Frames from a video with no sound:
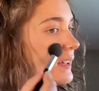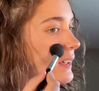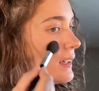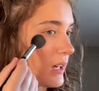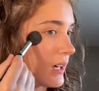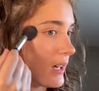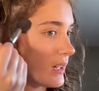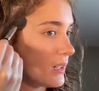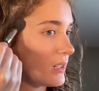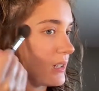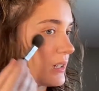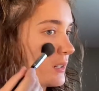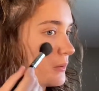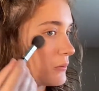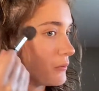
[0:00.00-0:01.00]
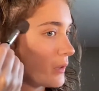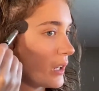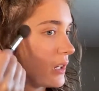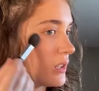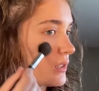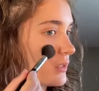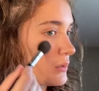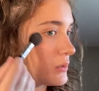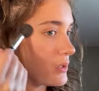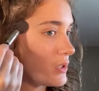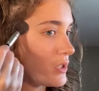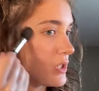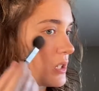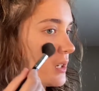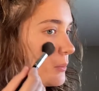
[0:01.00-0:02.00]
highlight right on those
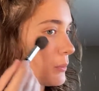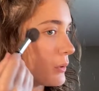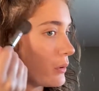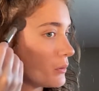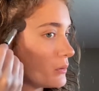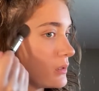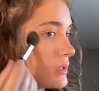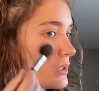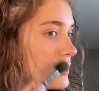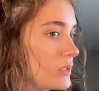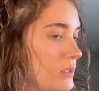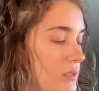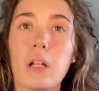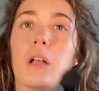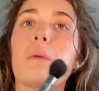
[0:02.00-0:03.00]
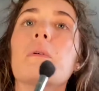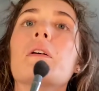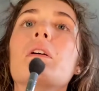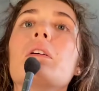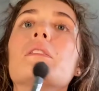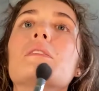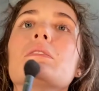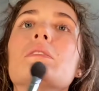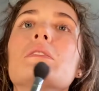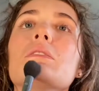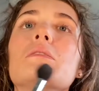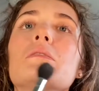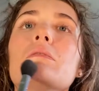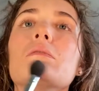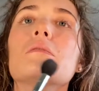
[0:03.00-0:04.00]
cheekbones. A little bit on the chin,
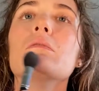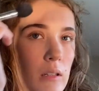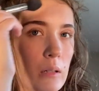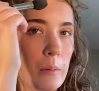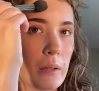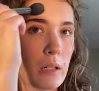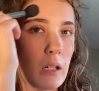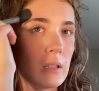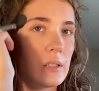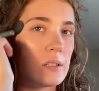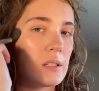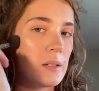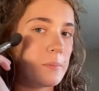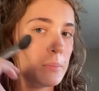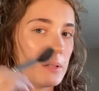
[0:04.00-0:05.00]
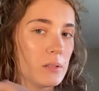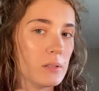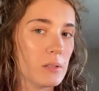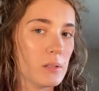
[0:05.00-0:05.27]
a little bit on the temples.